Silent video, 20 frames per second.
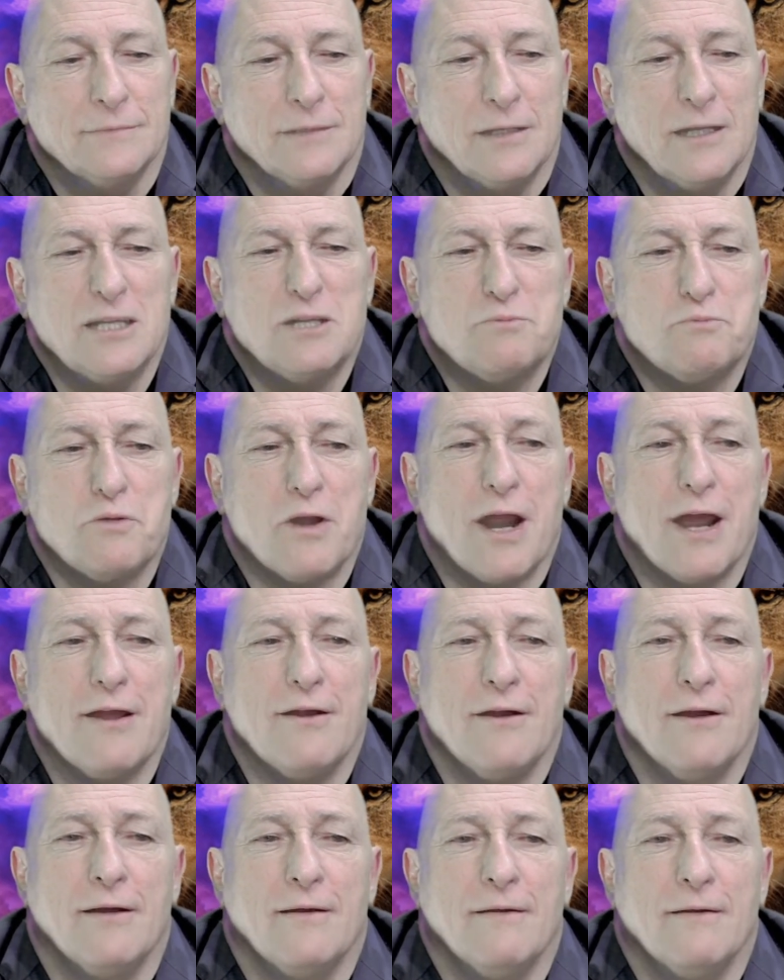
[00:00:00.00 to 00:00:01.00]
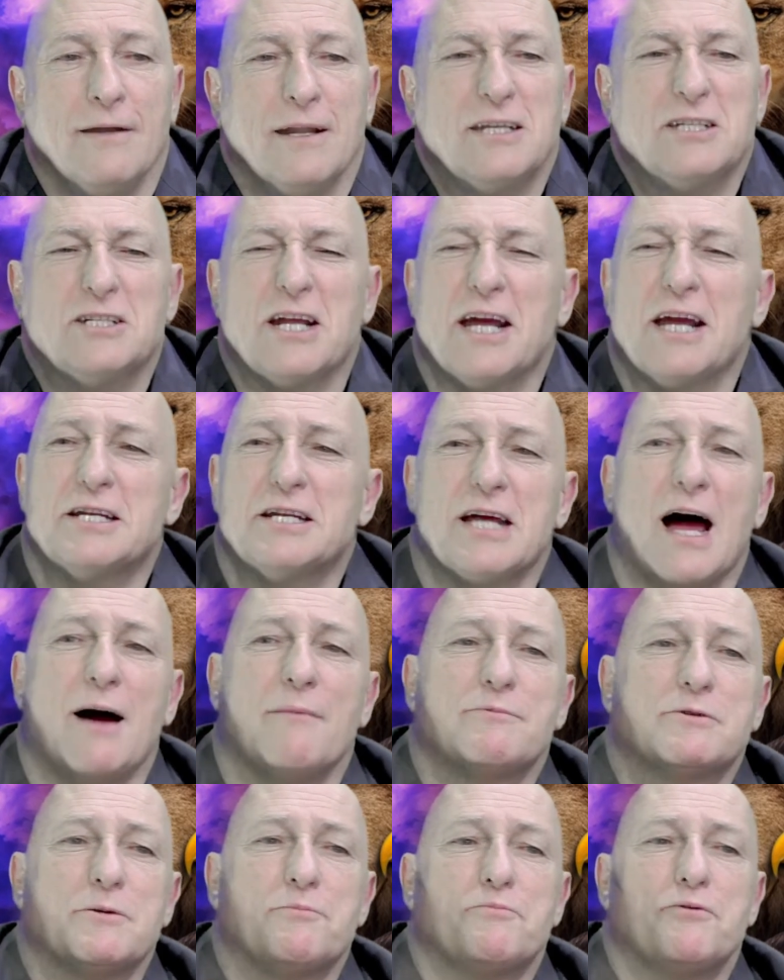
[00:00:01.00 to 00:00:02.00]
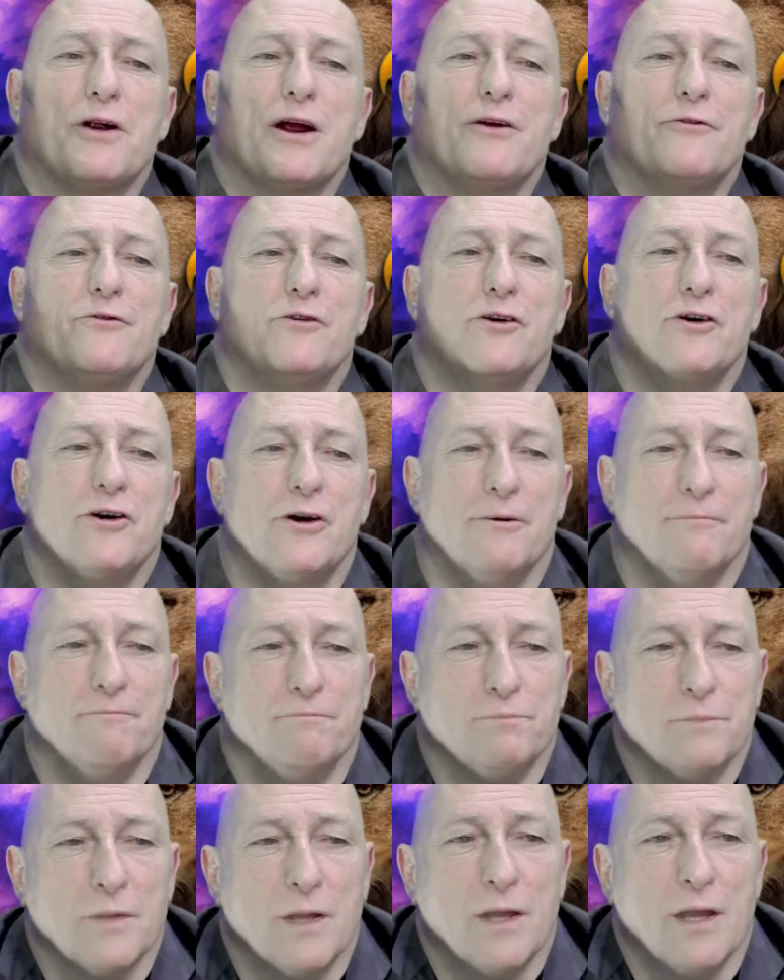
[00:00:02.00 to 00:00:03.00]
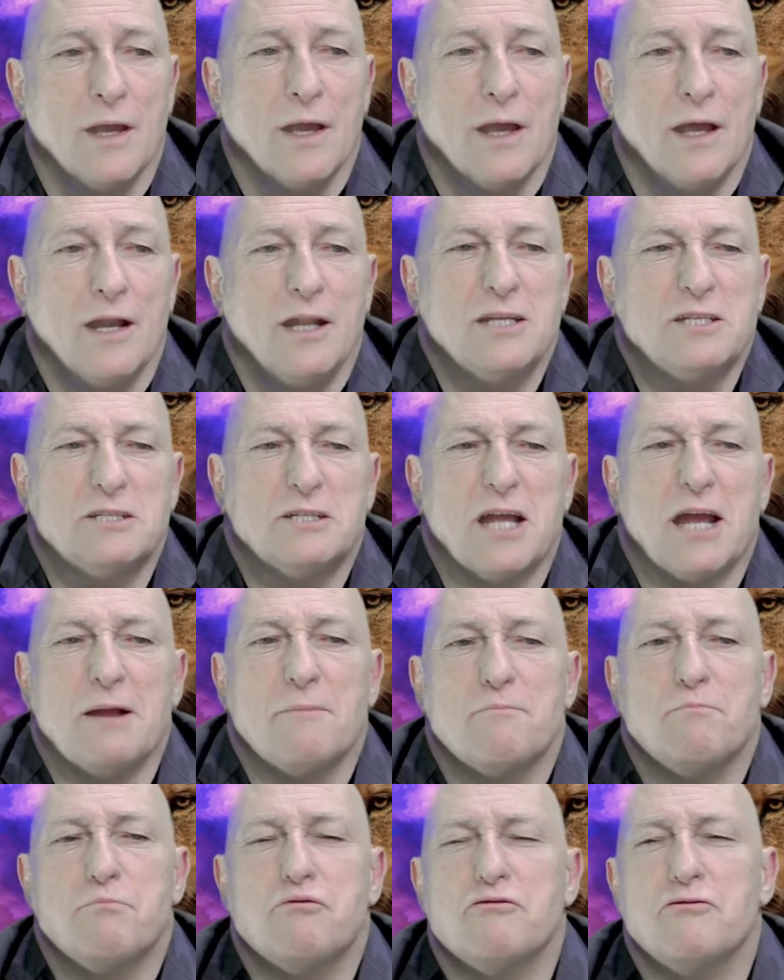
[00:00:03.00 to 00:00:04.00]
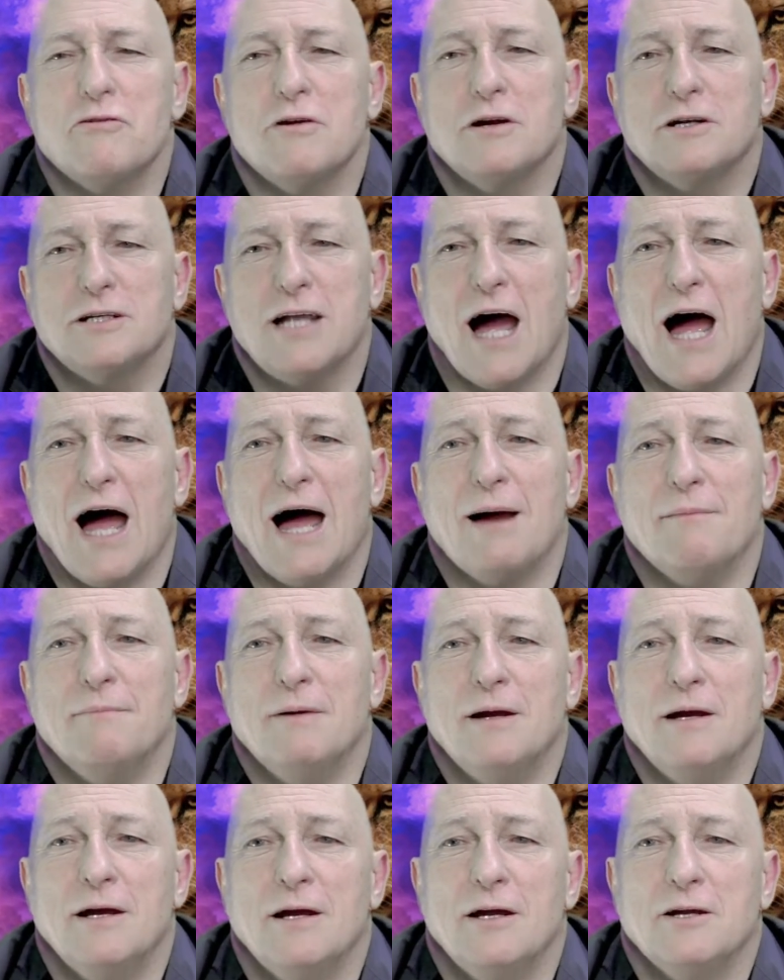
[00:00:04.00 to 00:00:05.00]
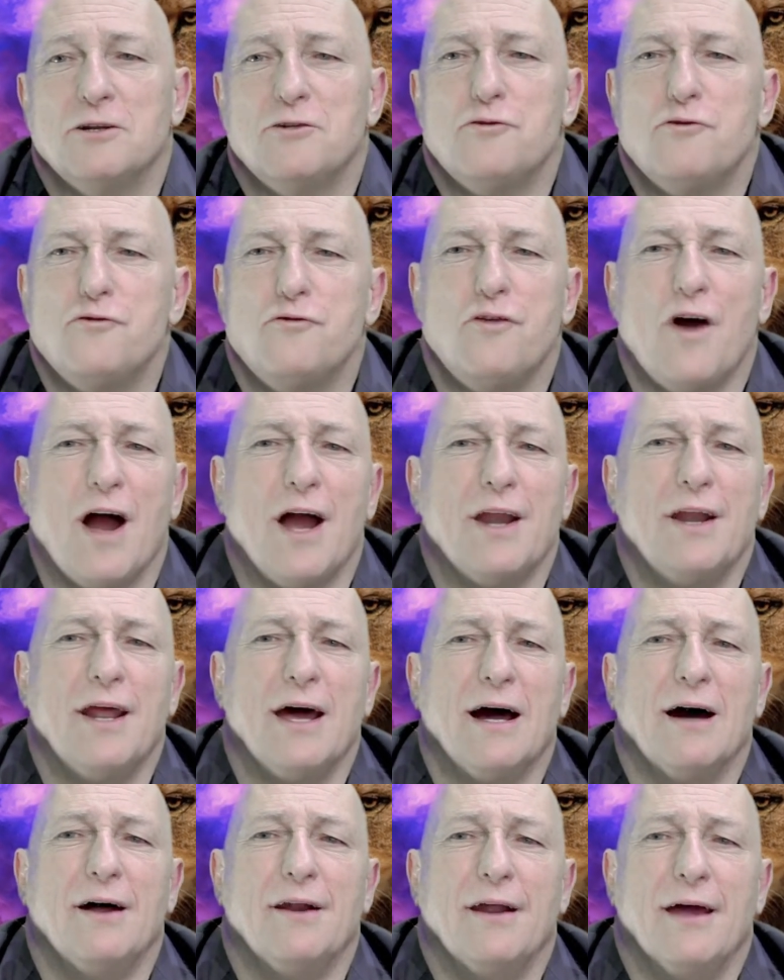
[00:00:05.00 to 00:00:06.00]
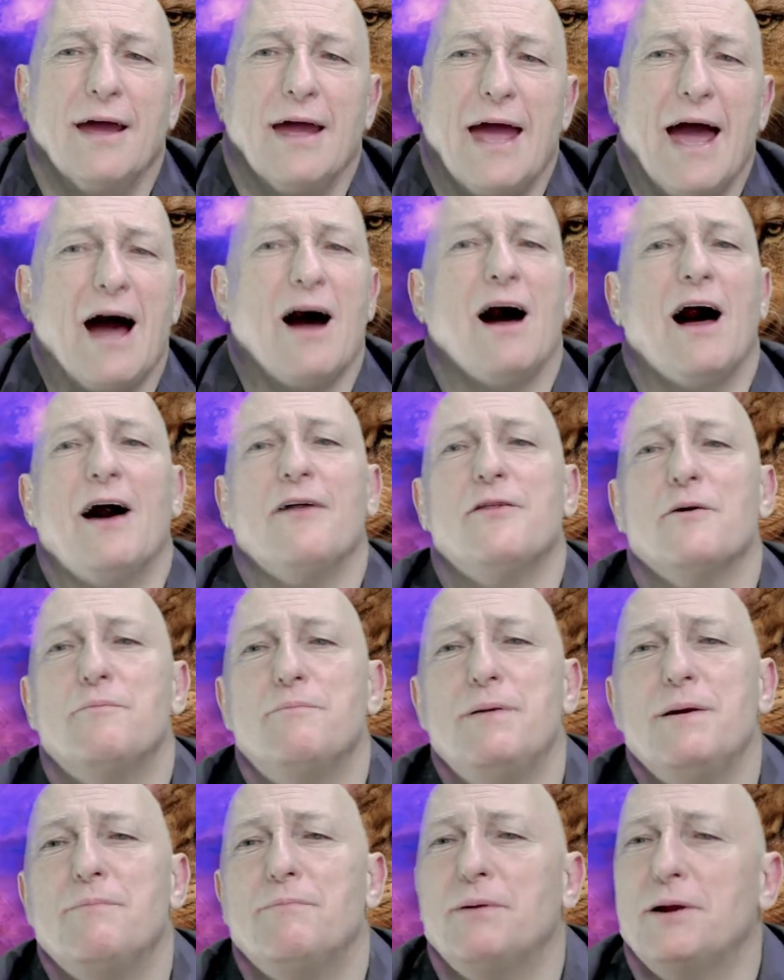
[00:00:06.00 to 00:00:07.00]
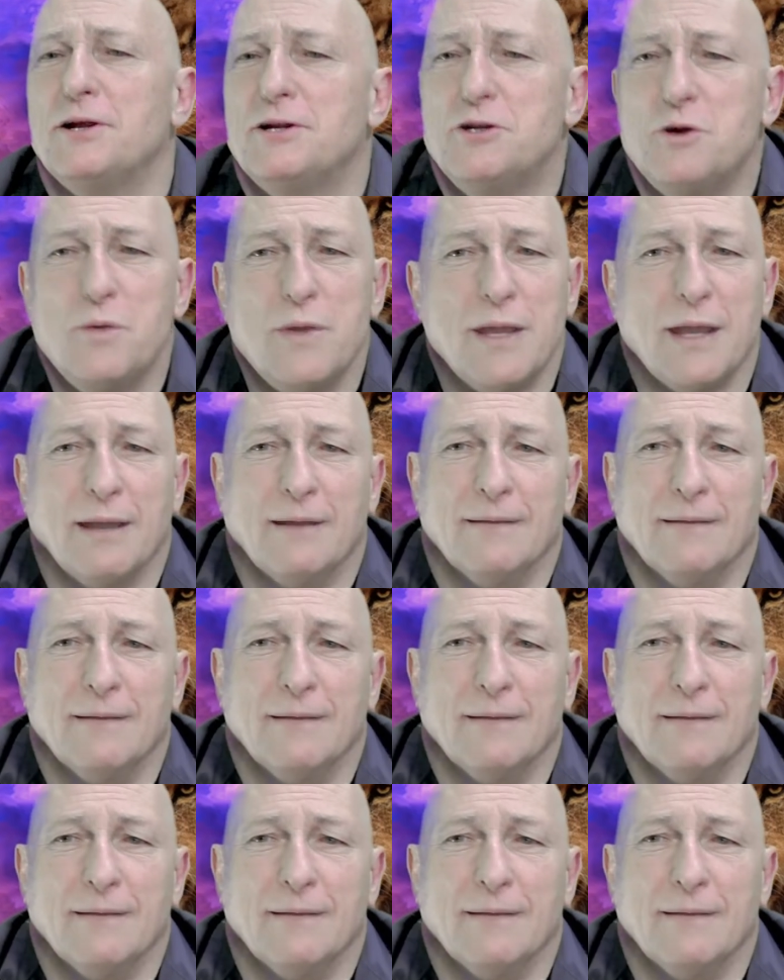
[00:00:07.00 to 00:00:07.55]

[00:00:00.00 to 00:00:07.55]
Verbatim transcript: Let's pray. Let's take time to pray for her. Let's take pr- time to find out how other people are doing,